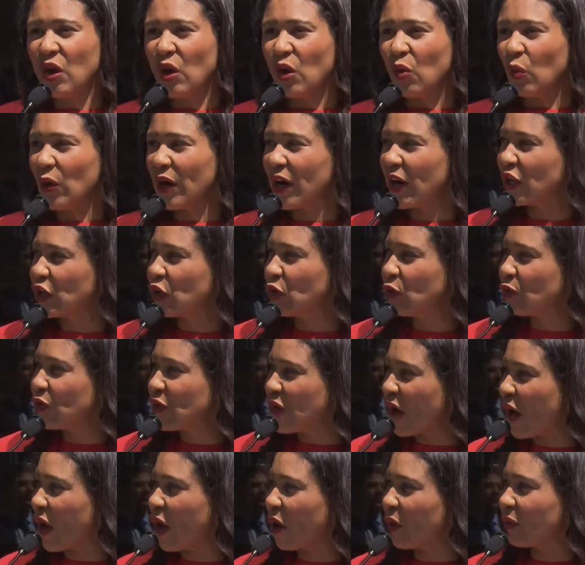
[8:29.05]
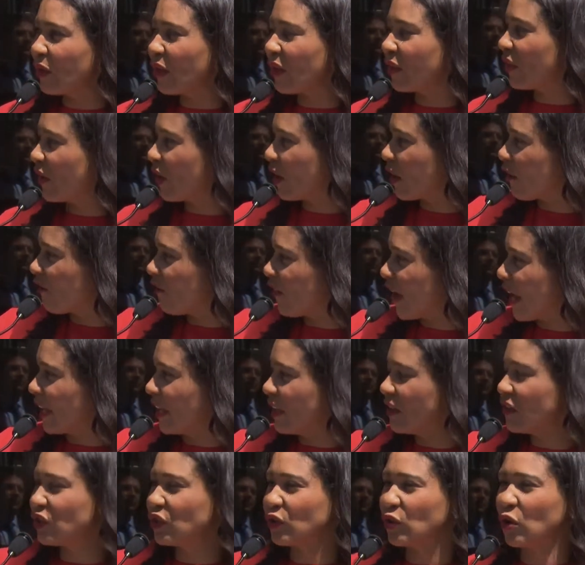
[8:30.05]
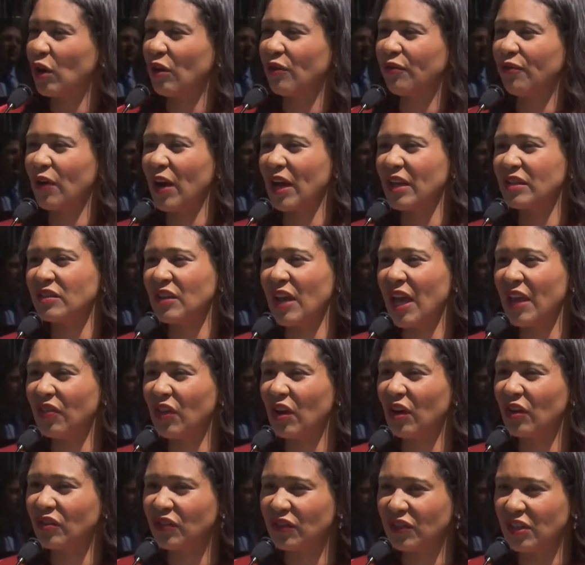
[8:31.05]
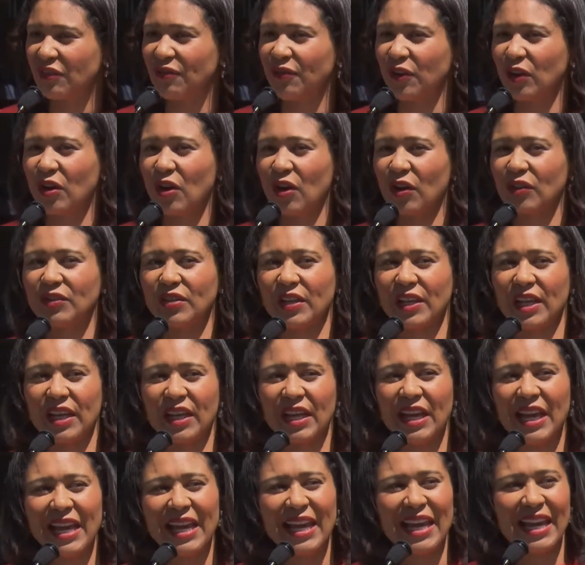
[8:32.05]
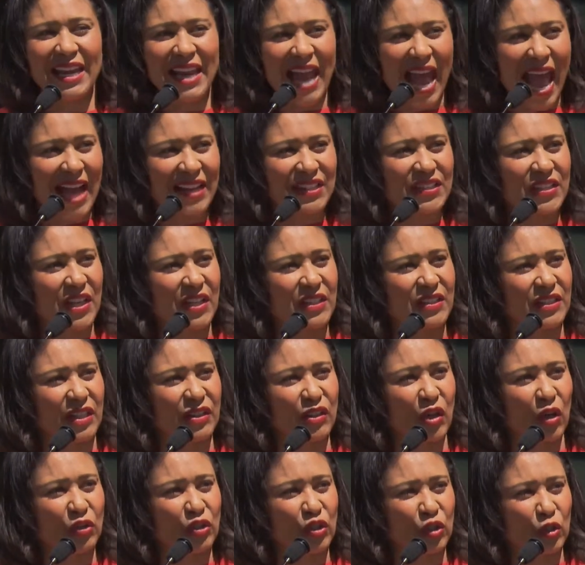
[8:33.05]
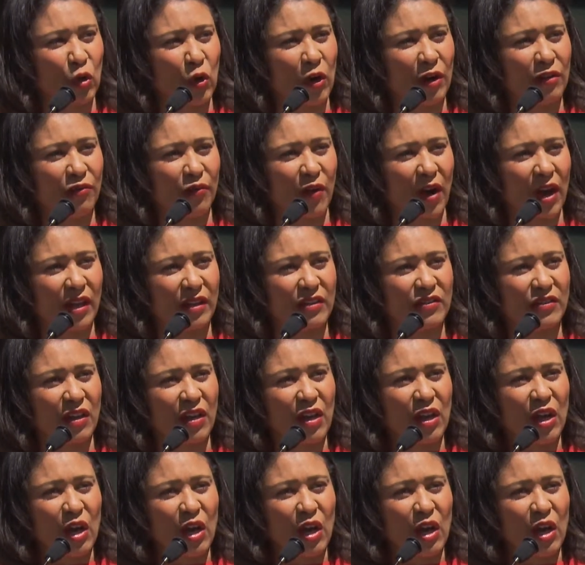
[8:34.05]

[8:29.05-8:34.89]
where you know that there are vacant storefronts and there's difficulty in accessing those storefronts.